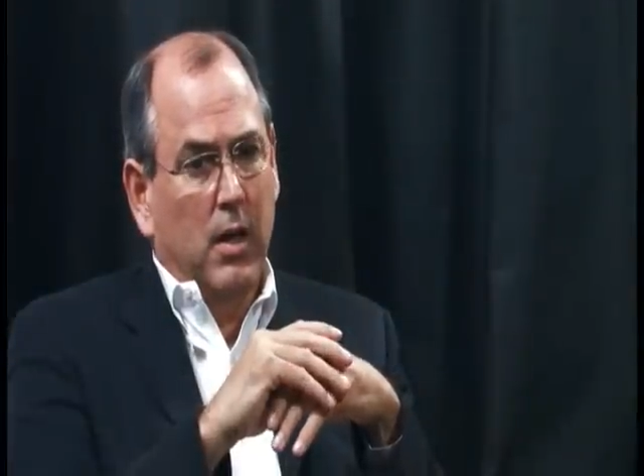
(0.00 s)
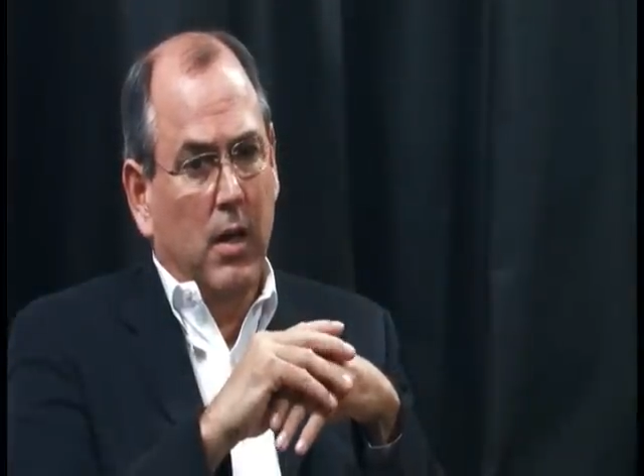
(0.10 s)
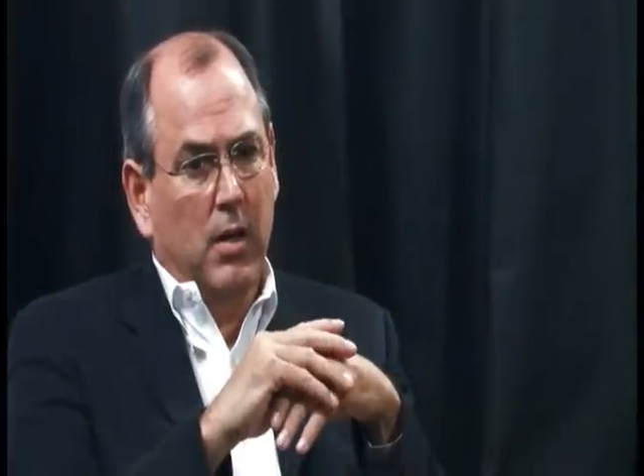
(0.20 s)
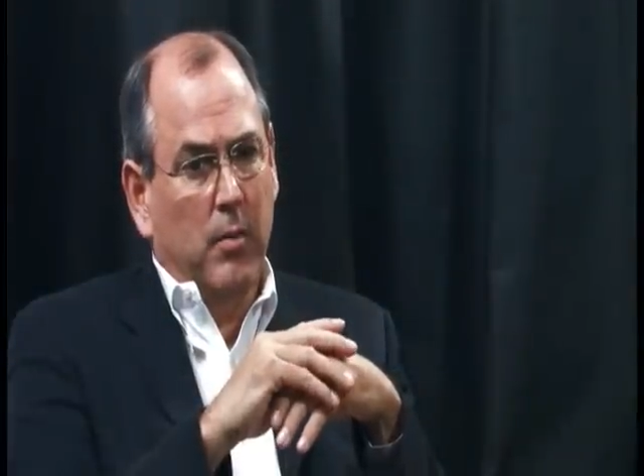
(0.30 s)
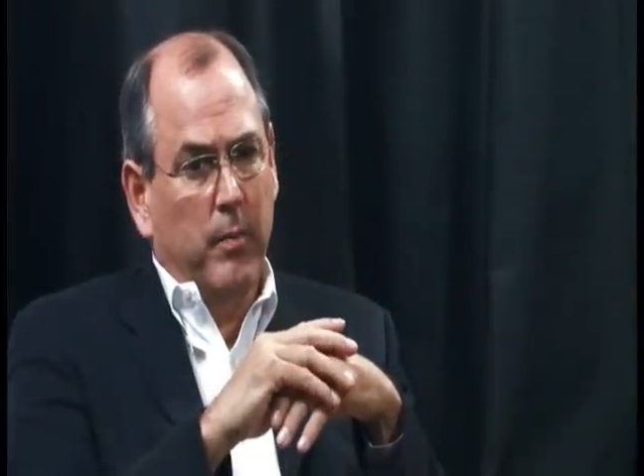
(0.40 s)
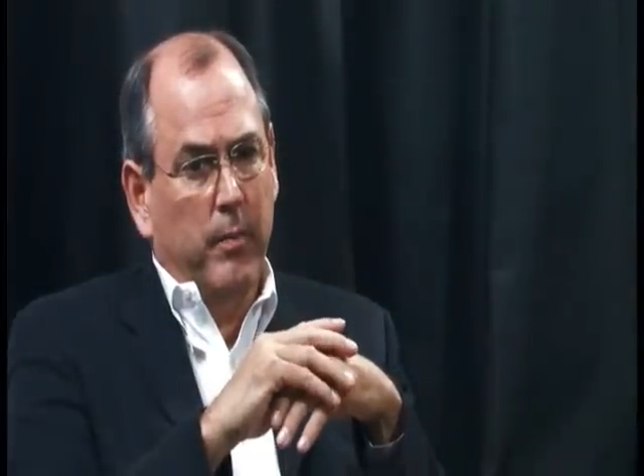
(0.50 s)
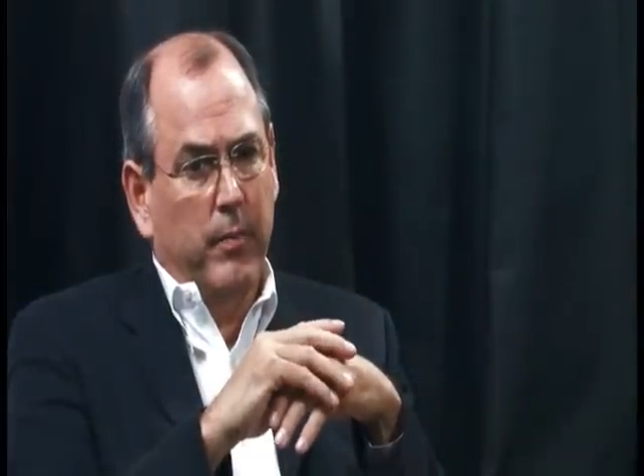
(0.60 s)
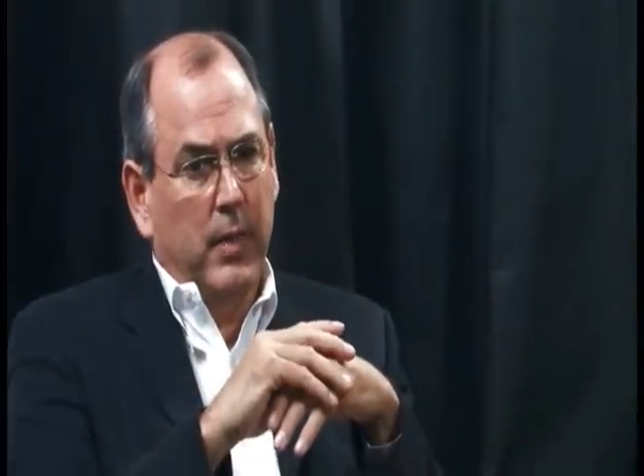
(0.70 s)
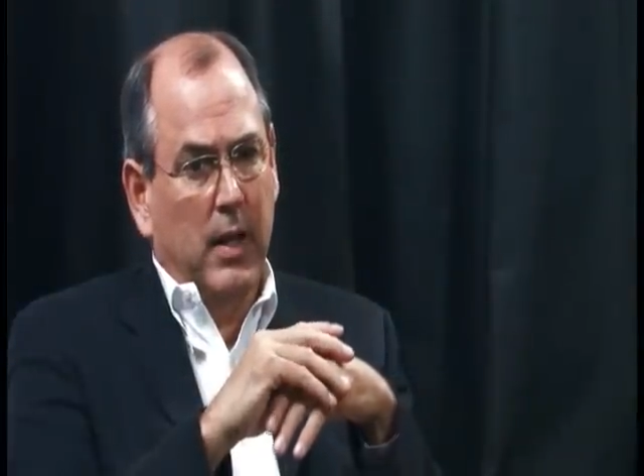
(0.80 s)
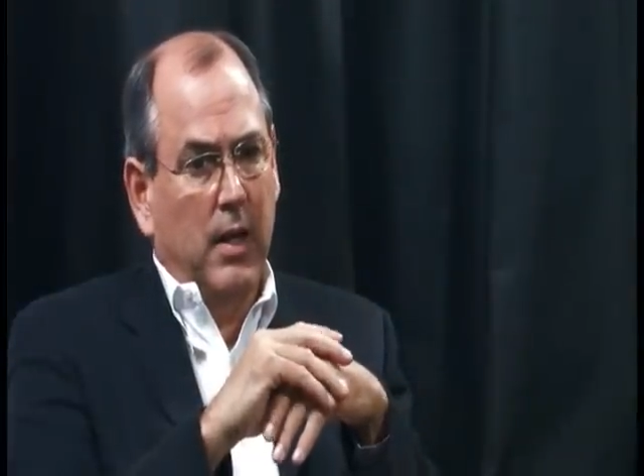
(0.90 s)

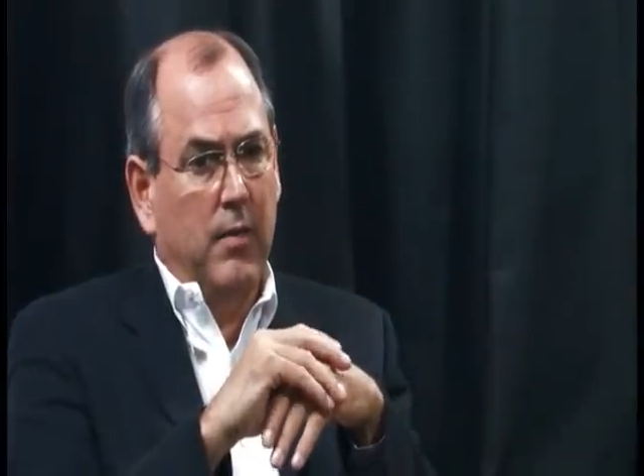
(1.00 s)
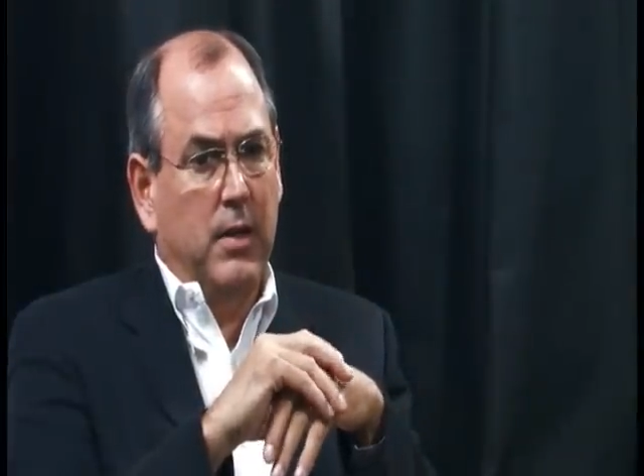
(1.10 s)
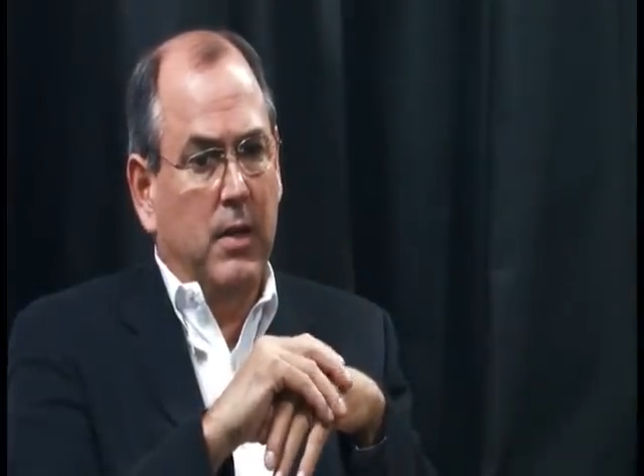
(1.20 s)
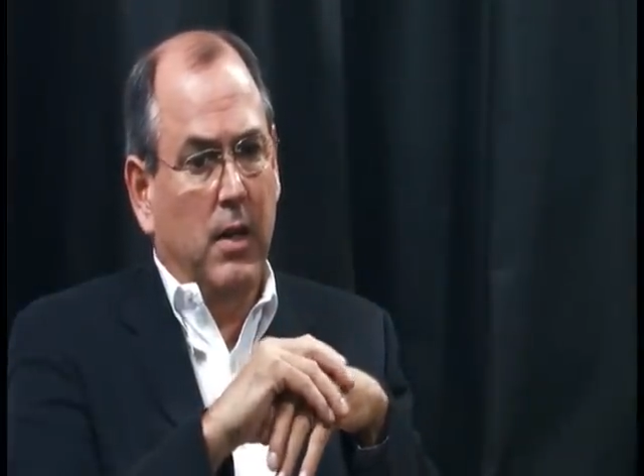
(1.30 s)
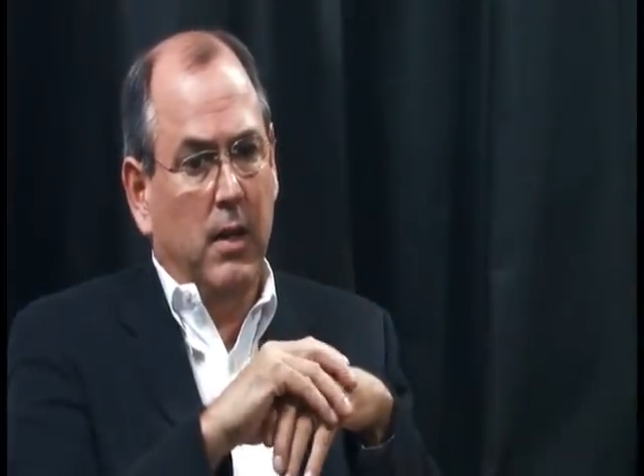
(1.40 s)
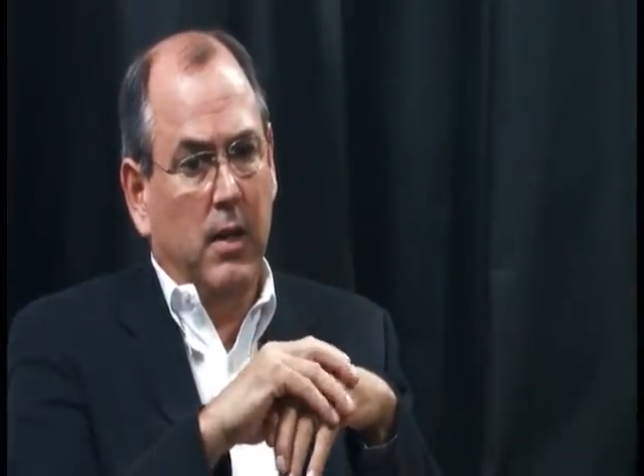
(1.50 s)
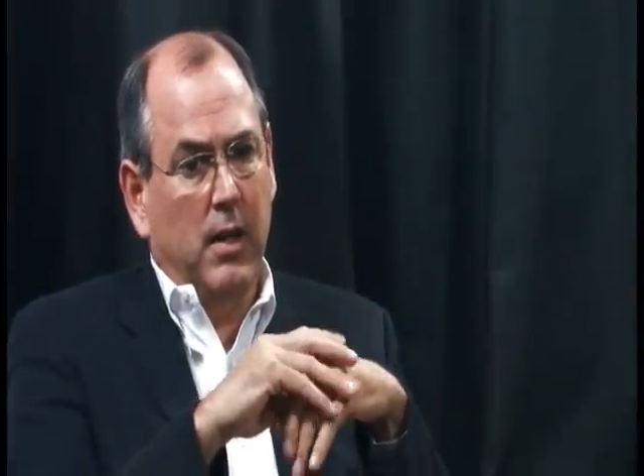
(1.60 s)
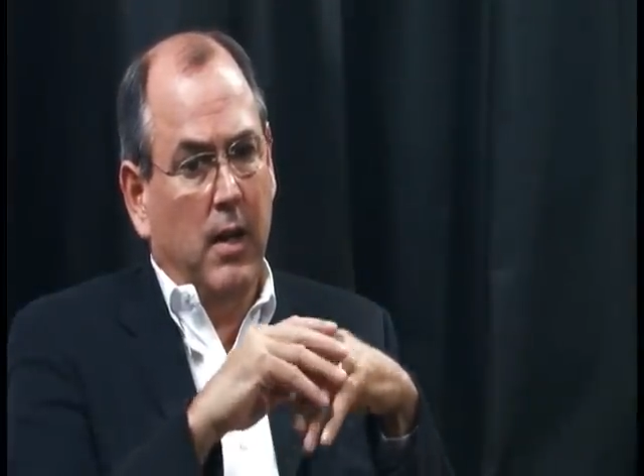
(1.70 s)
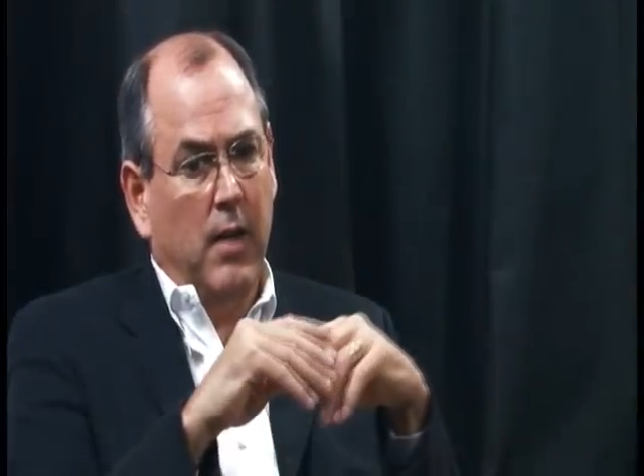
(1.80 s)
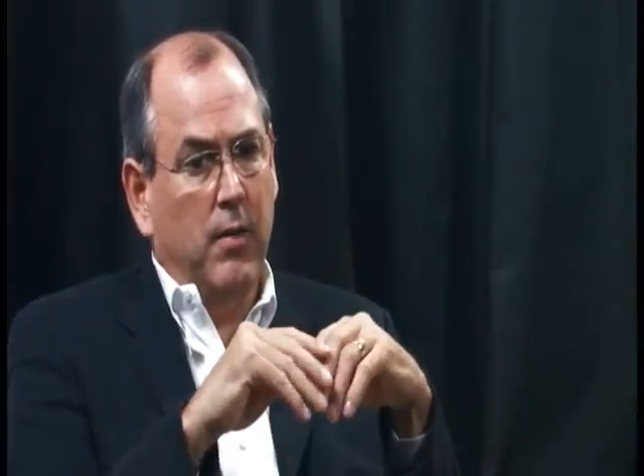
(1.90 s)
I'd love to tell you
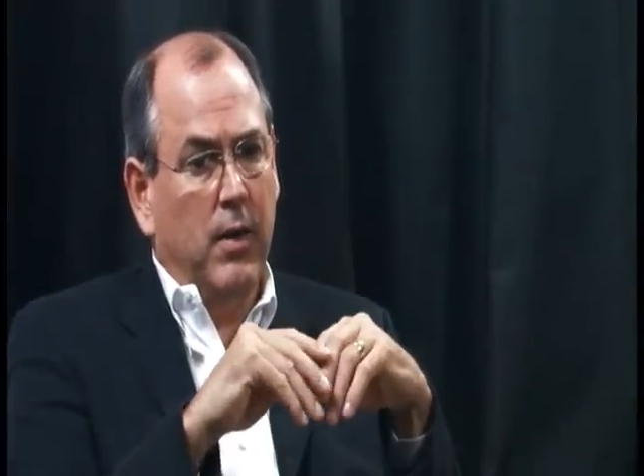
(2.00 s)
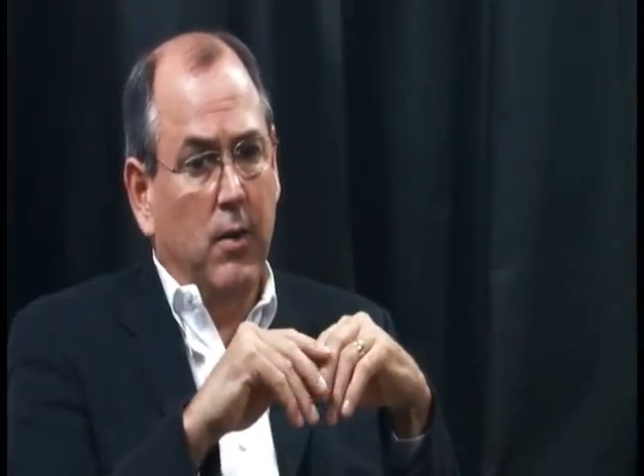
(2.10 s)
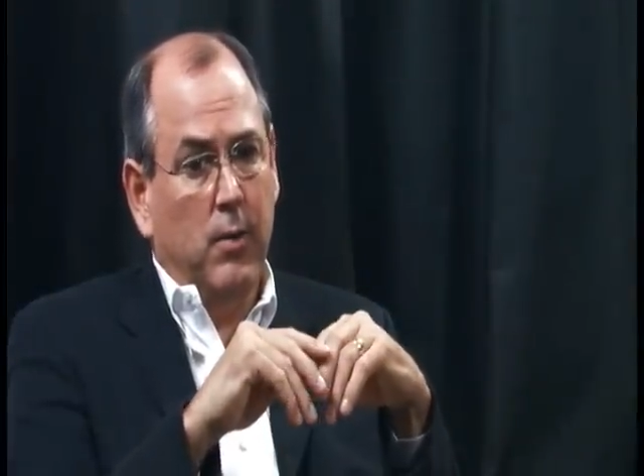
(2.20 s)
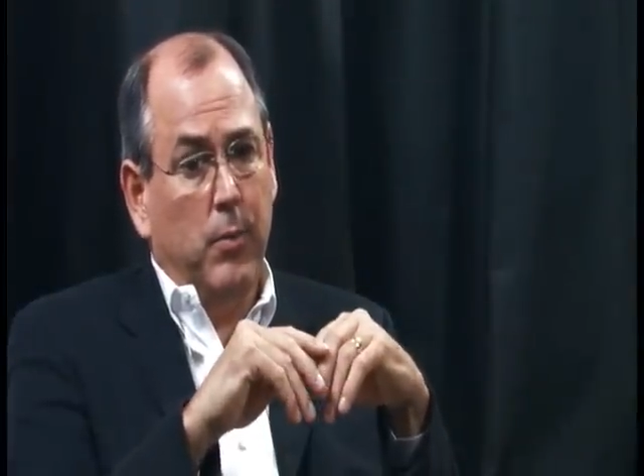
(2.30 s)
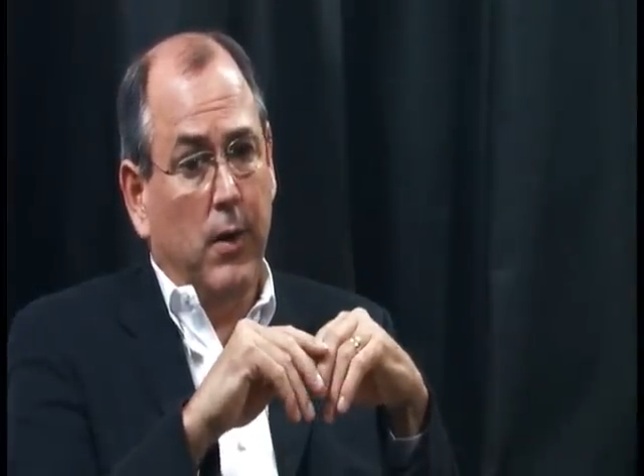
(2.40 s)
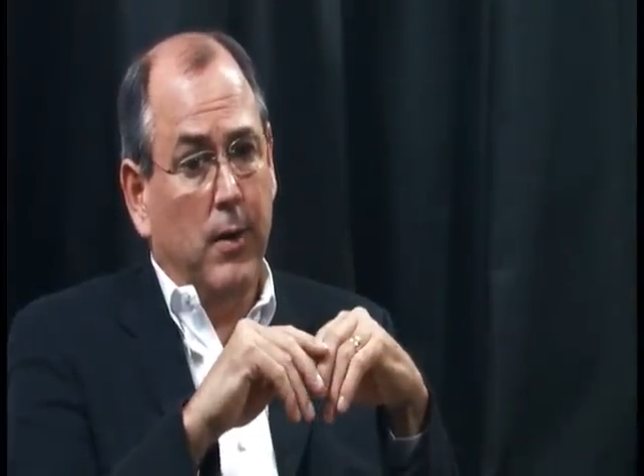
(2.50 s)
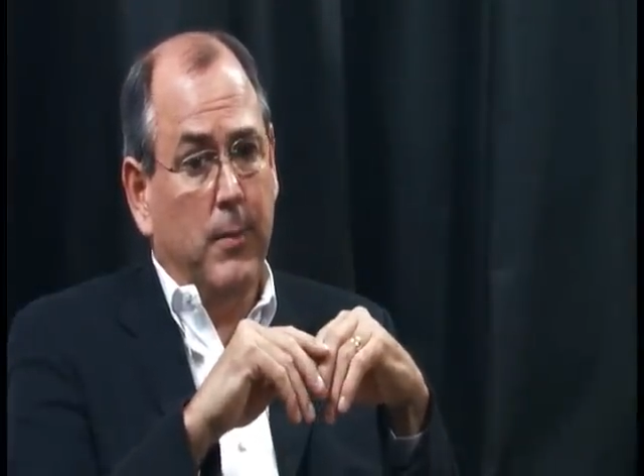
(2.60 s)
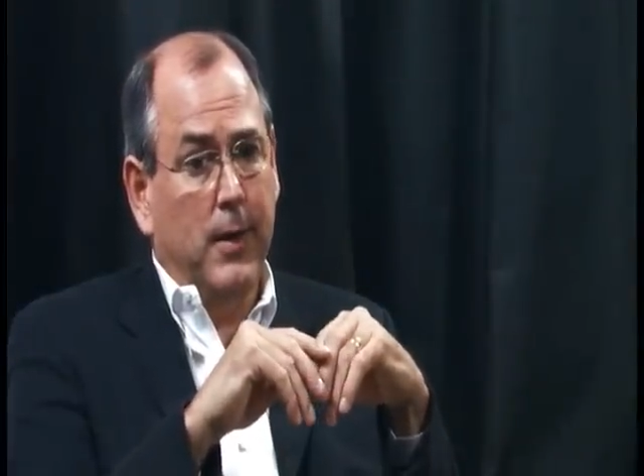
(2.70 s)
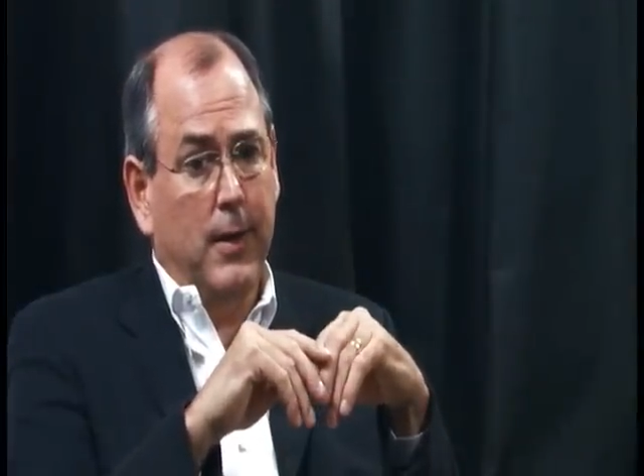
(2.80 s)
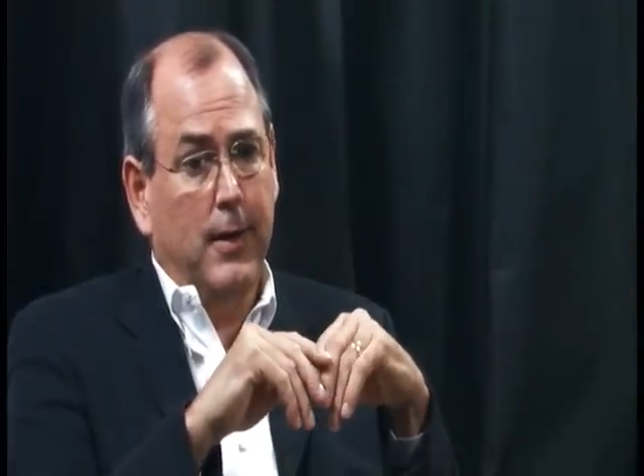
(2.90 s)
that every good part
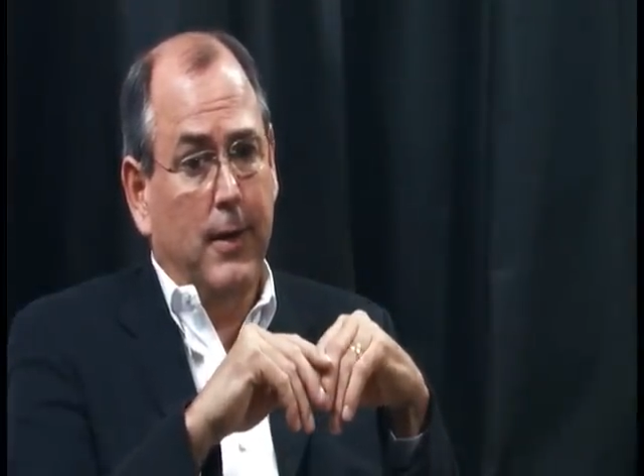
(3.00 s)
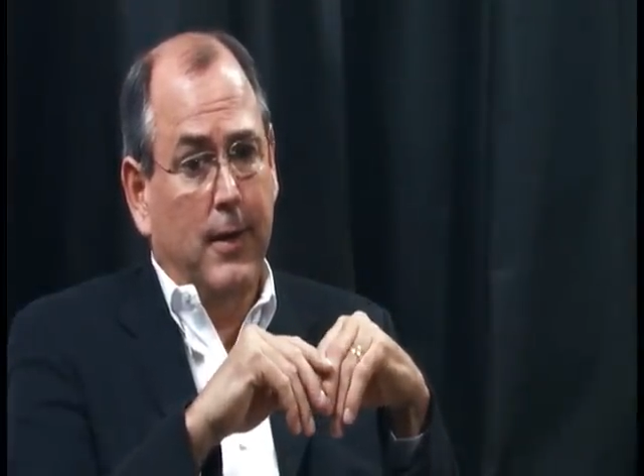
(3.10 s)
of my,